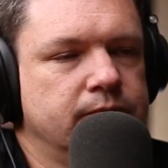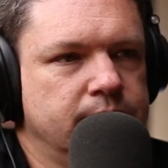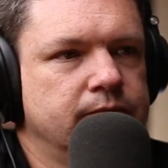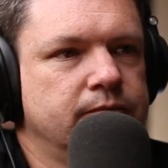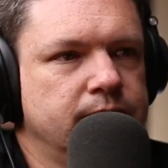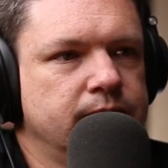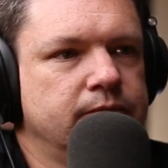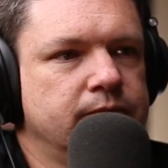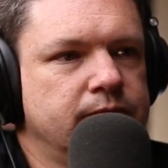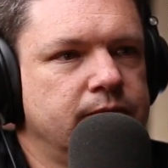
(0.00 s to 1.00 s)

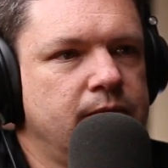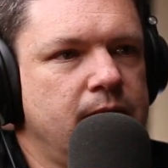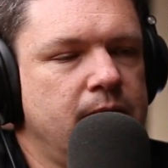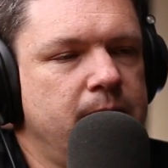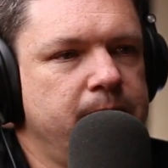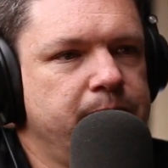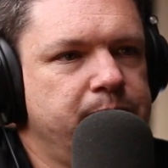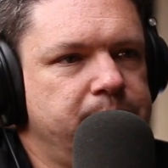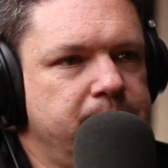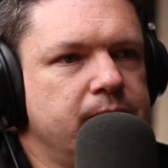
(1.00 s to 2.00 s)
And how they
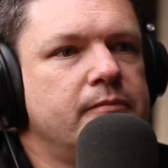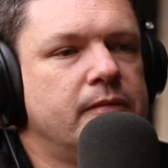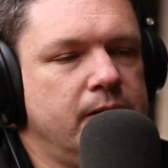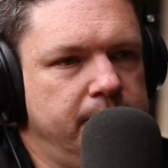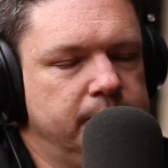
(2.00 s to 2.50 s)
started and why they